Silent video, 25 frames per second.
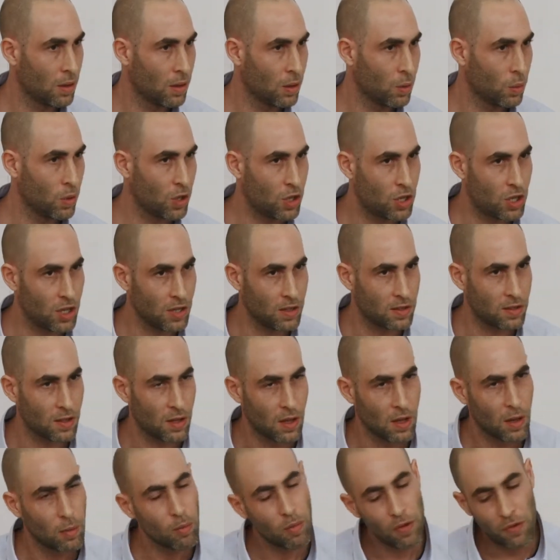which is,
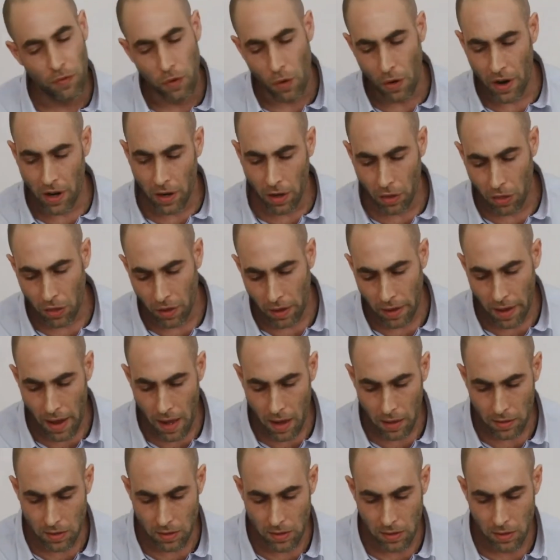before anything
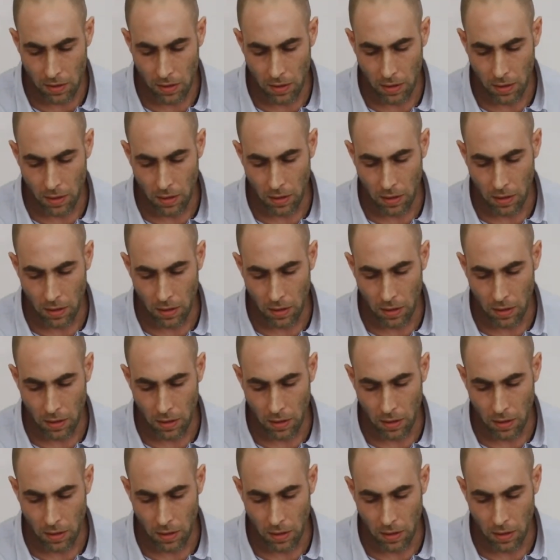else,